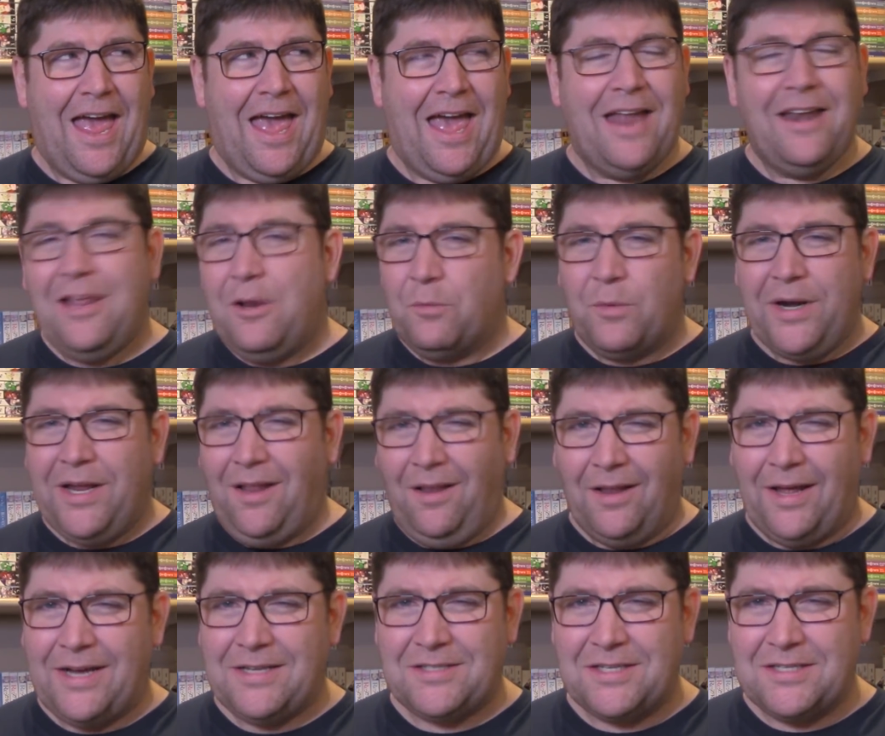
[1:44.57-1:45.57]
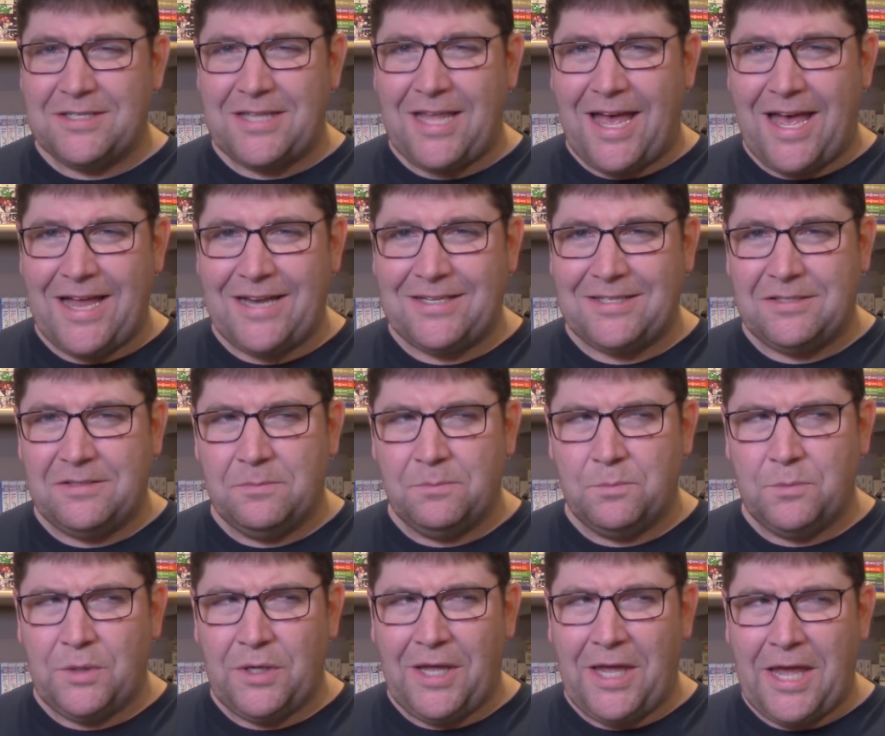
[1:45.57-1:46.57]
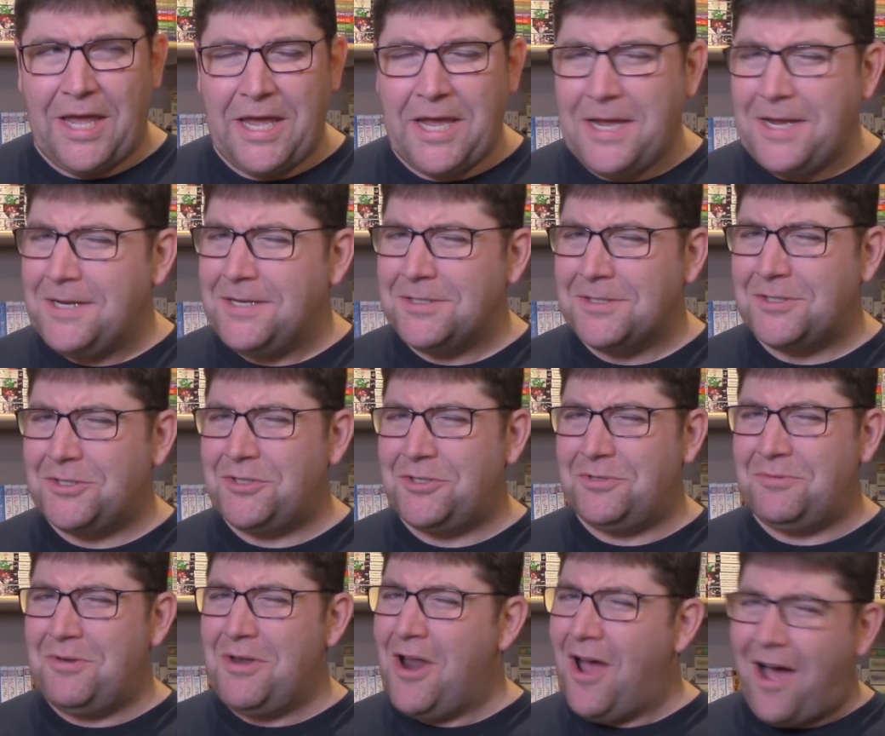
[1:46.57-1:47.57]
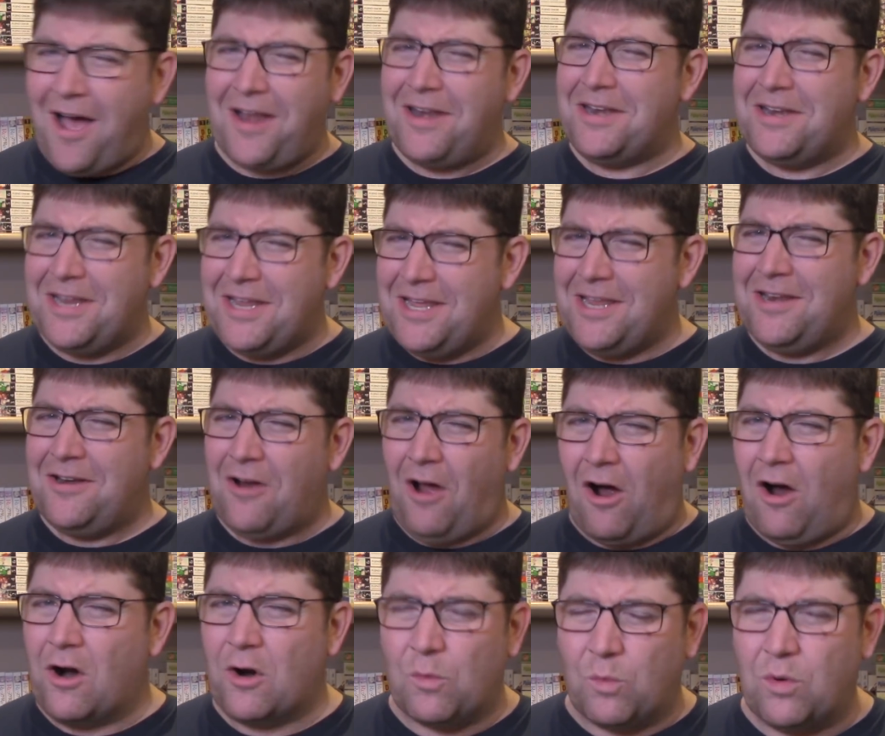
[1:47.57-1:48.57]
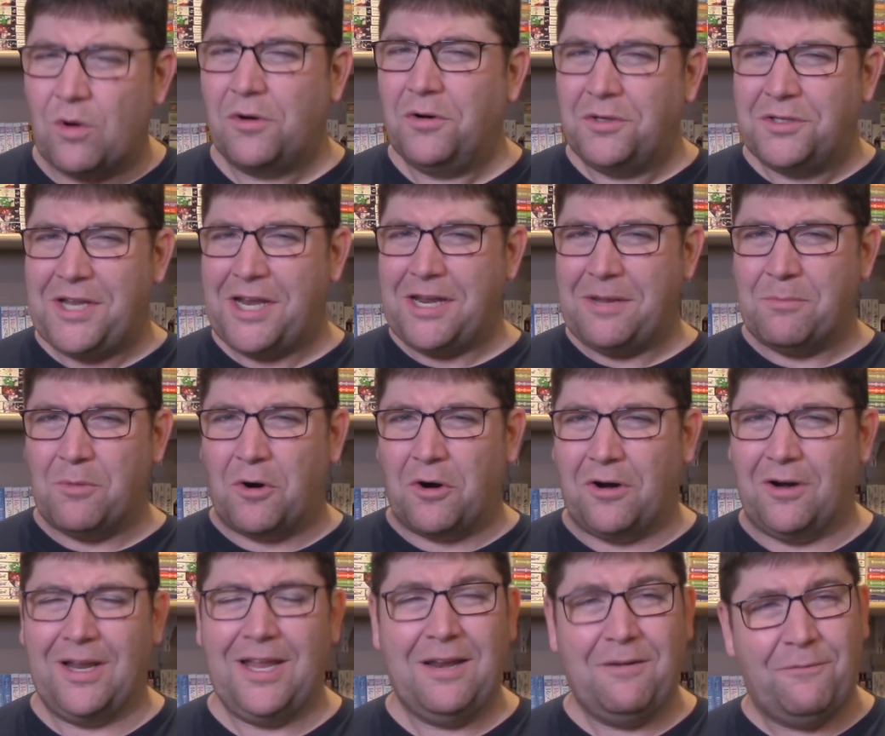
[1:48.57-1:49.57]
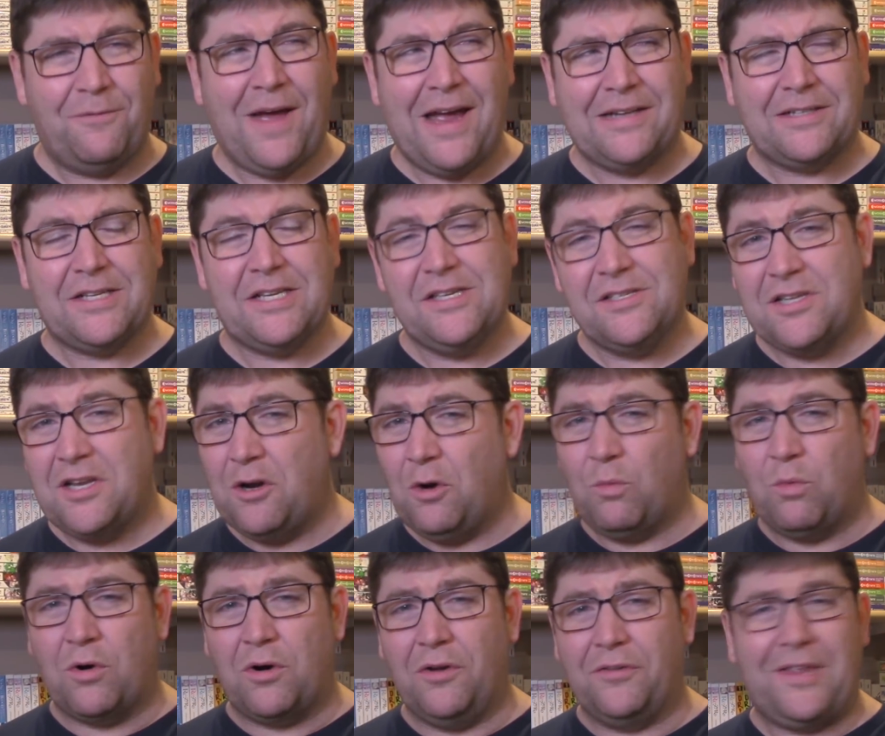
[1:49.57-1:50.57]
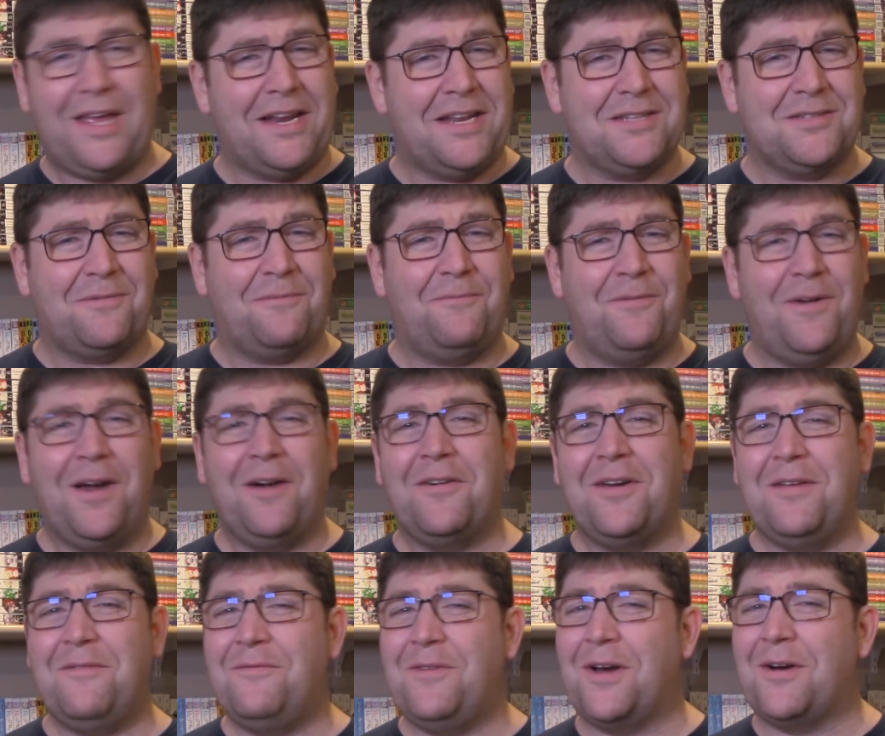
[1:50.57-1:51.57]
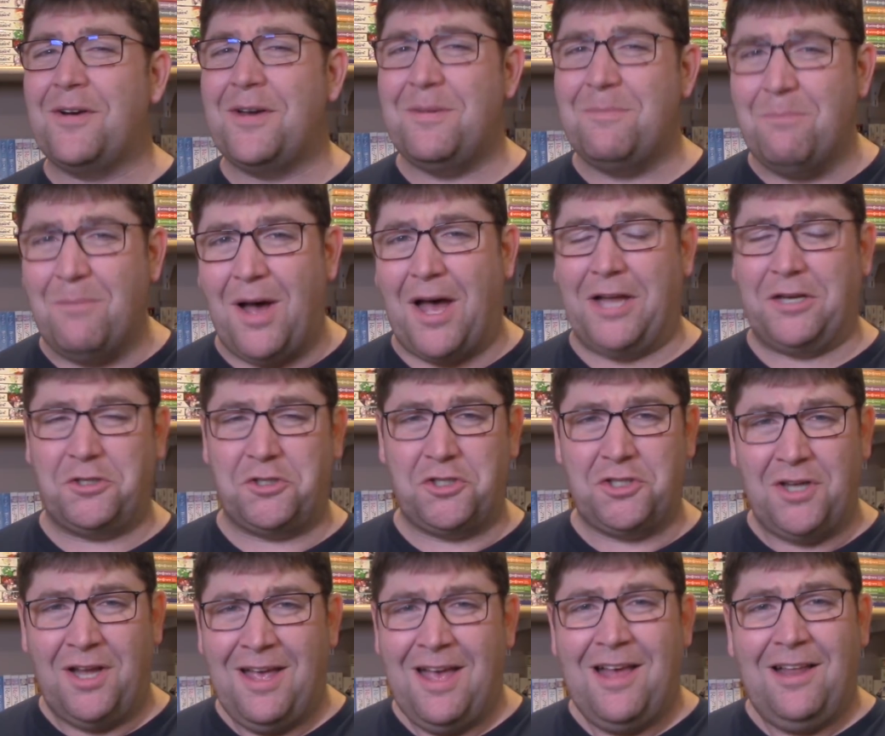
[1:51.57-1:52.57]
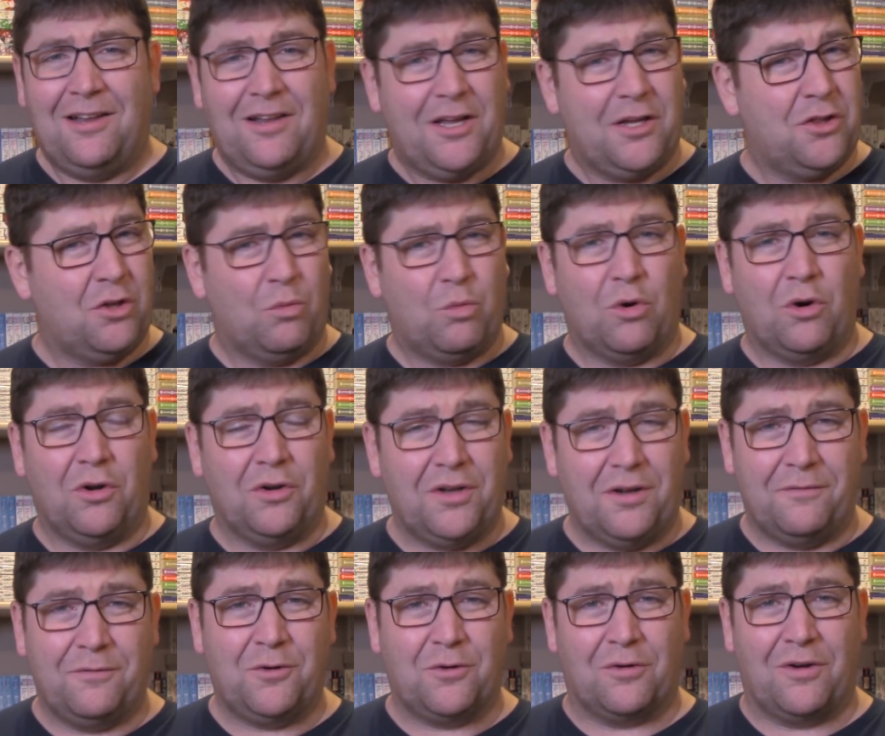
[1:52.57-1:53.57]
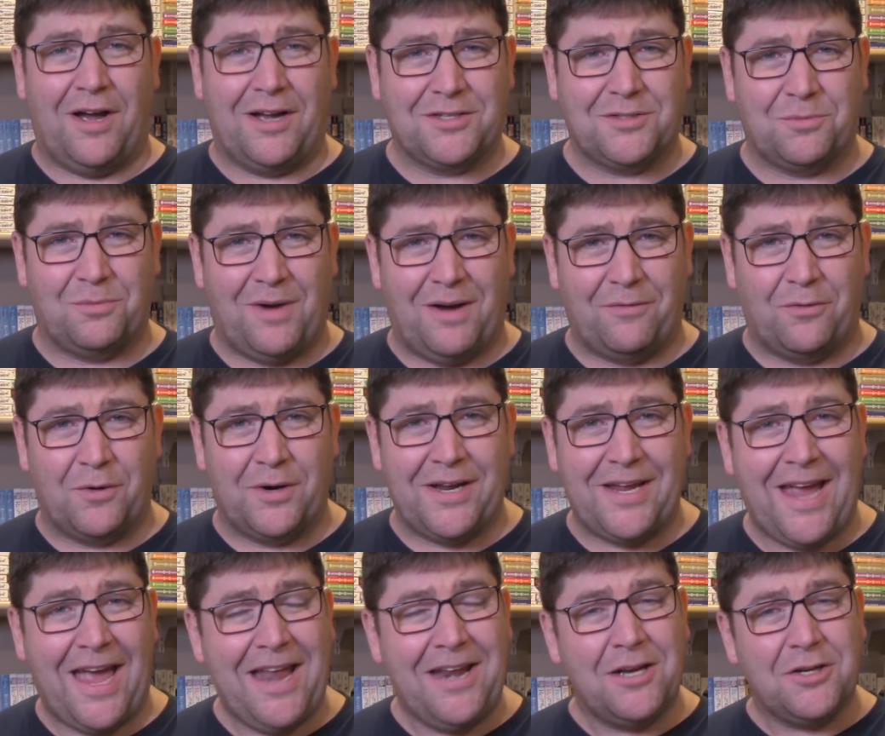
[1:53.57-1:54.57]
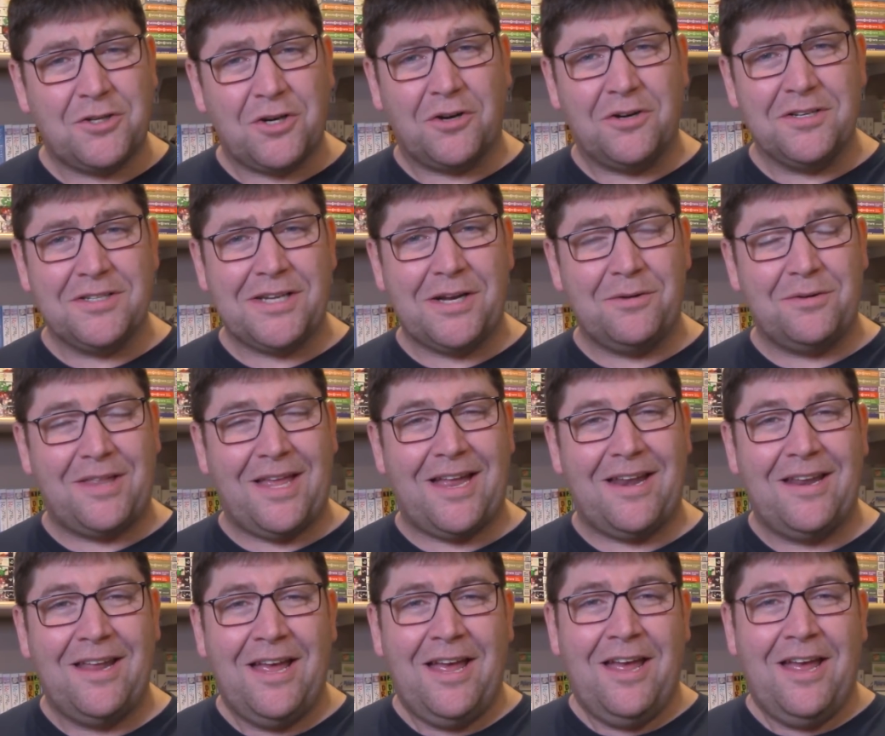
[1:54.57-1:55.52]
And he realizes that he's not in our world anymore. In fact, he's in a world that is very, very much like the world of Cross Reverie. And it turns out that